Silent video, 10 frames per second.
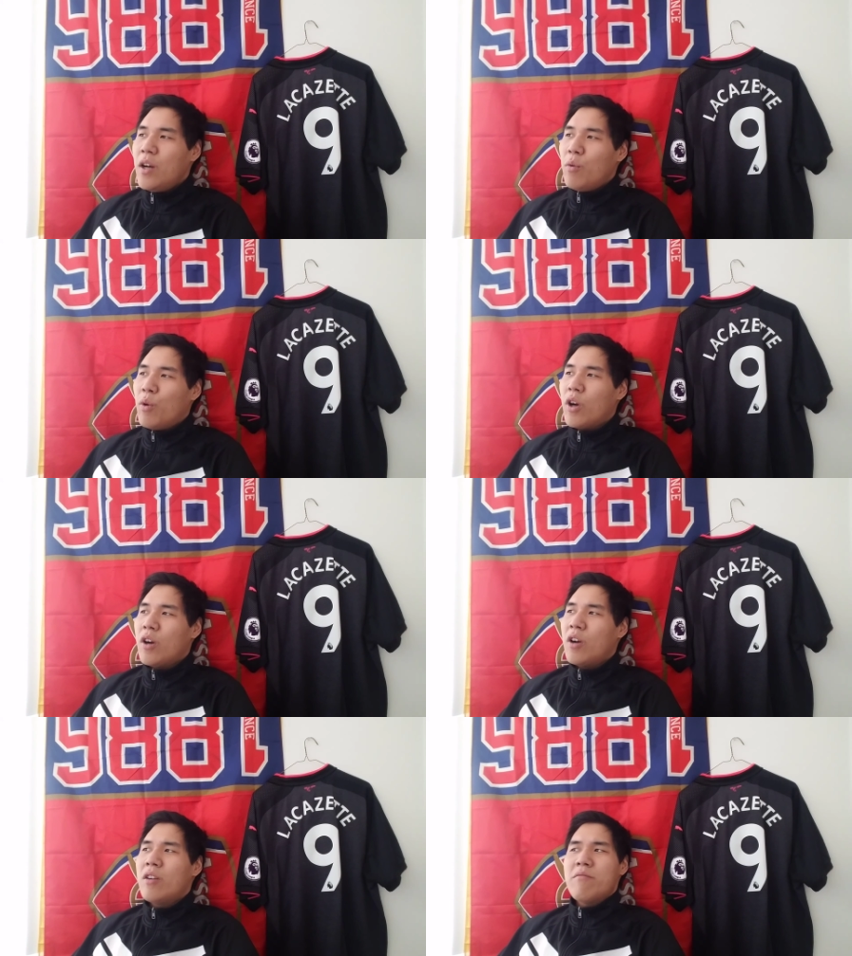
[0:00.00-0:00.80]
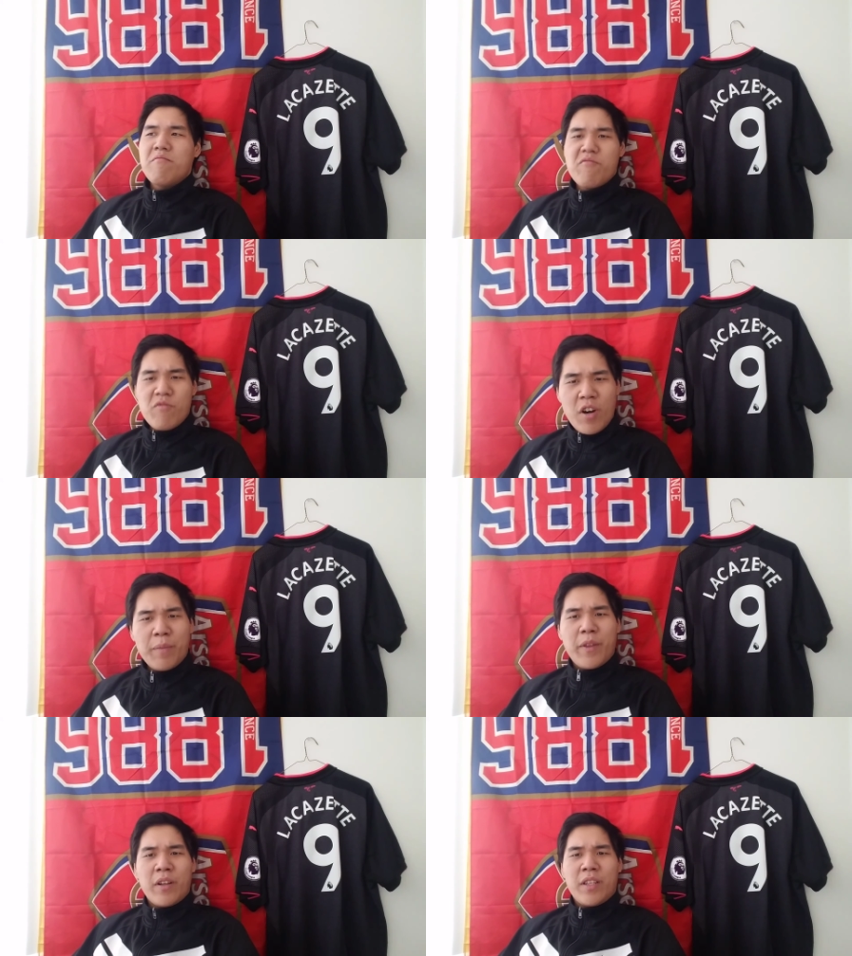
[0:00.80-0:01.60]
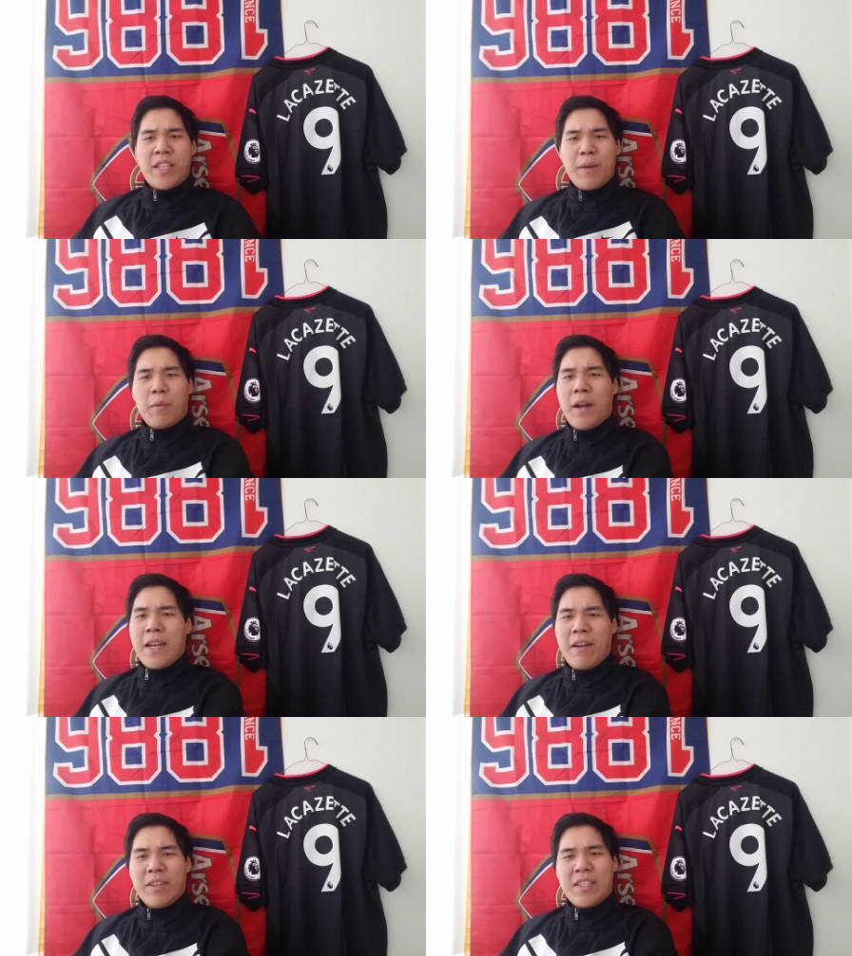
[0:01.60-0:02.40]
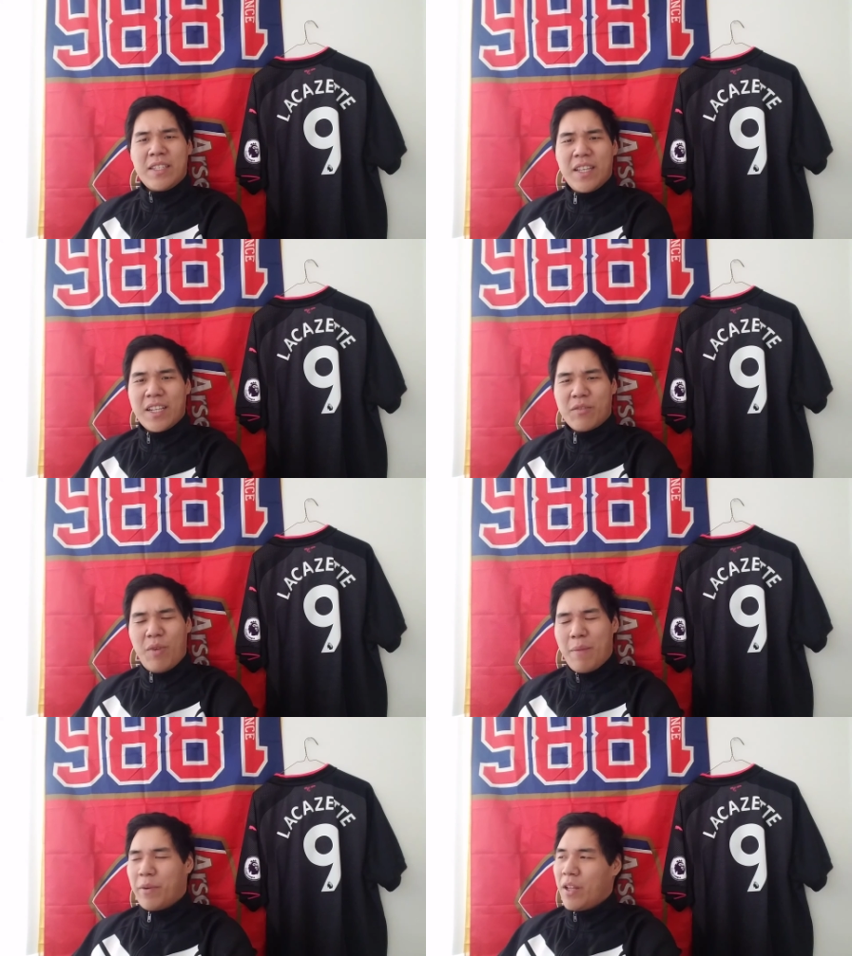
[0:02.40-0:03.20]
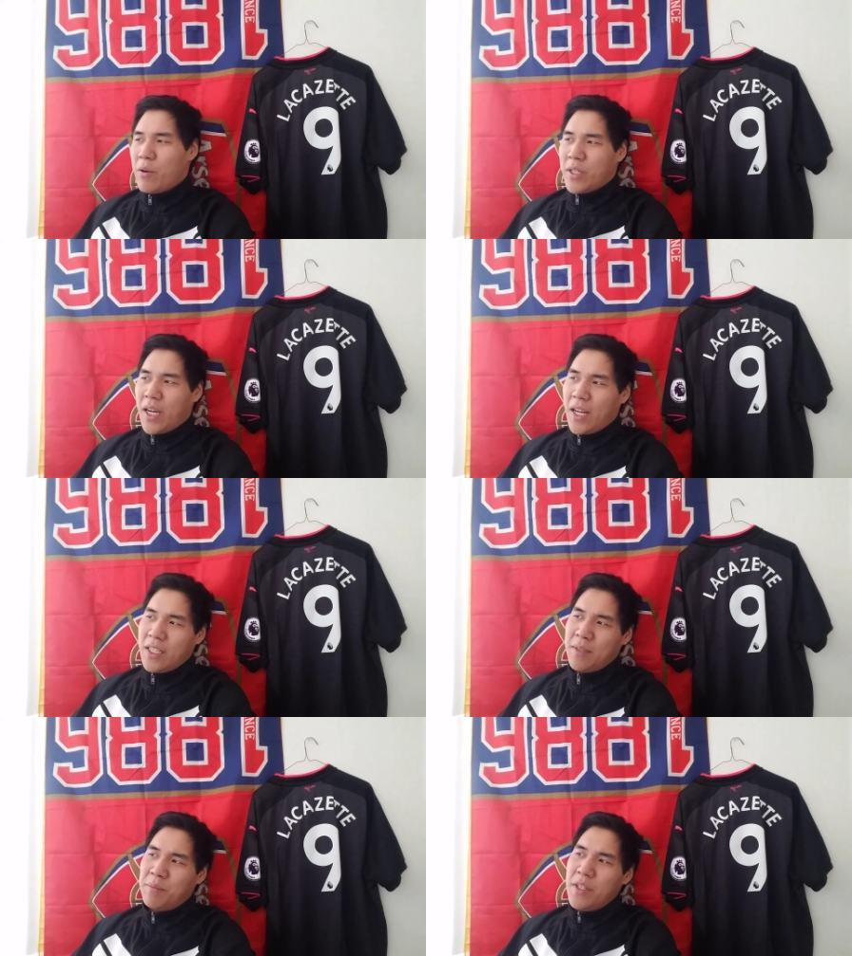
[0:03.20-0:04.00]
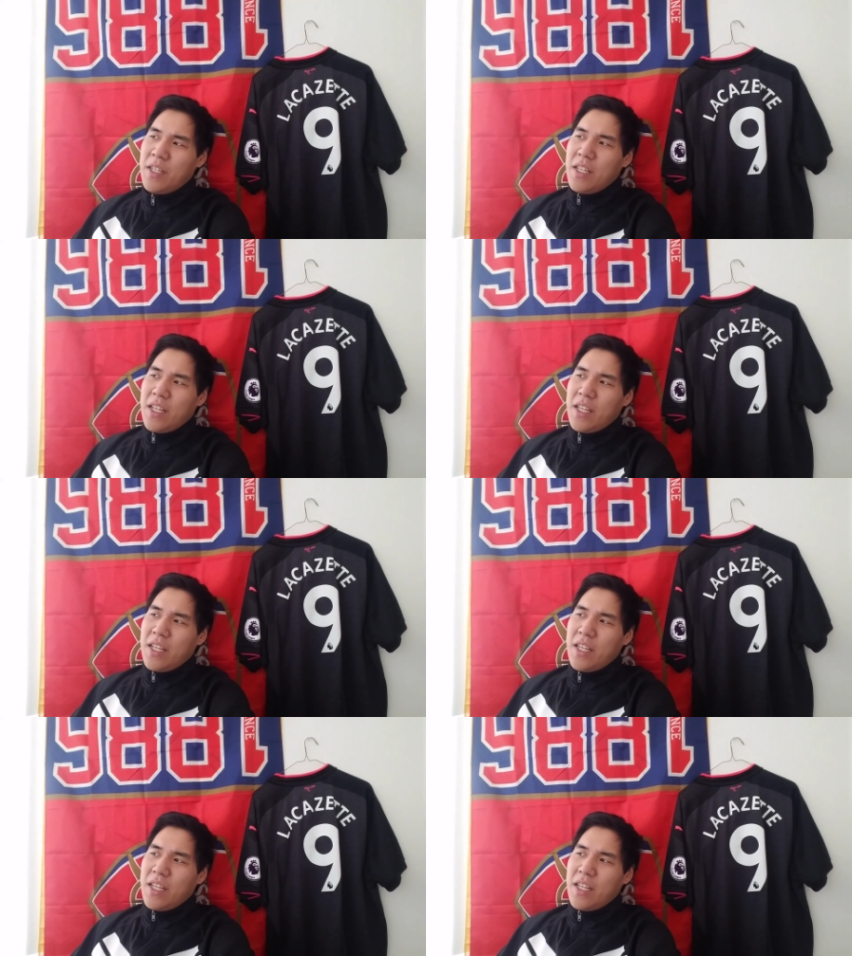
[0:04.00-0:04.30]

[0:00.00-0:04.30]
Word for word: We're, we're up there on the table right now at six, right below Tottenham.